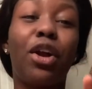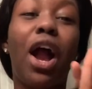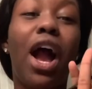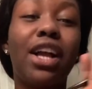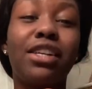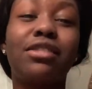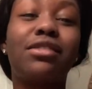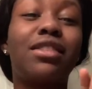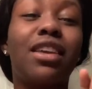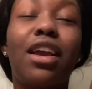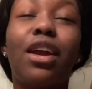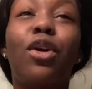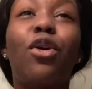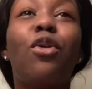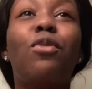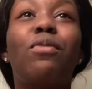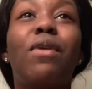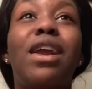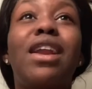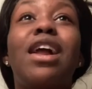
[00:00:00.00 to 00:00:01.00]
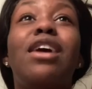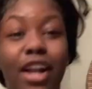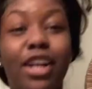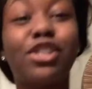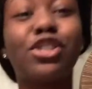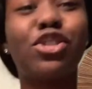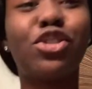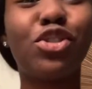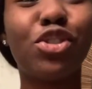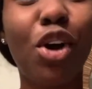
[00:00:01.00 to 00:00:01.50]
I just can't cope right now.
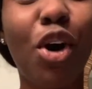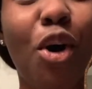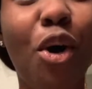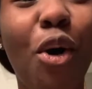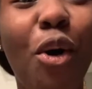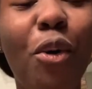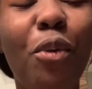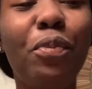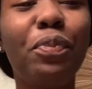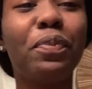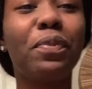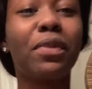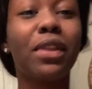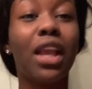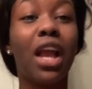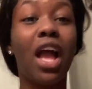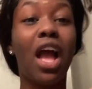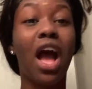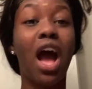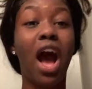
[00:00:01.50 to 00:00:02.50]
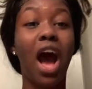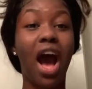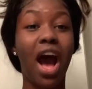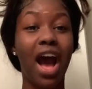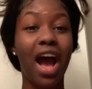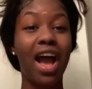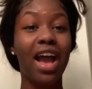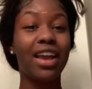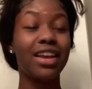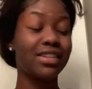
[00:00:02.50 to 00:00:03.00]
So,
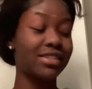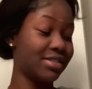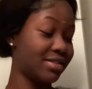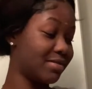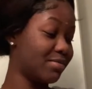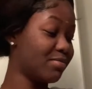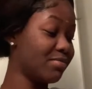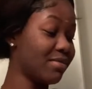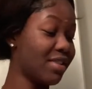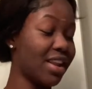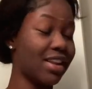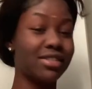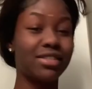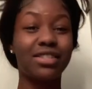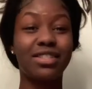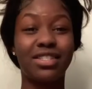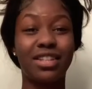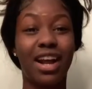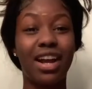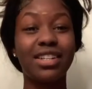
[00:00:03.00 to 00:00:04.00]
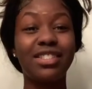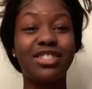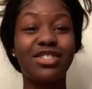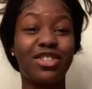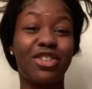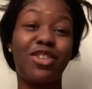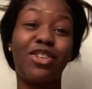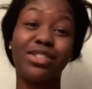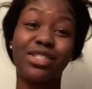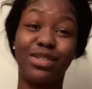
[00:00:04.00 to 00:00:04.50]
I decided to
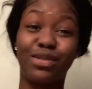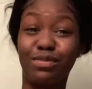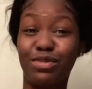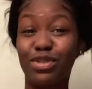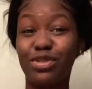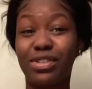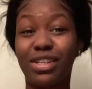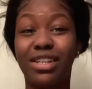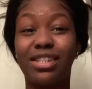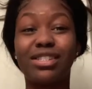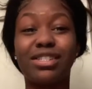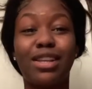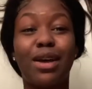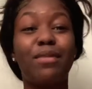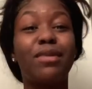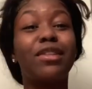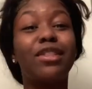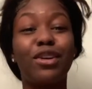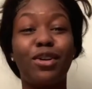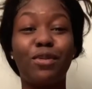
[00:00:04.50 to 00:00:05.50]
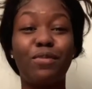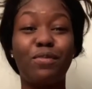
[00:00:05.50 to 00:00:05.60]
turn on some music because I'm a little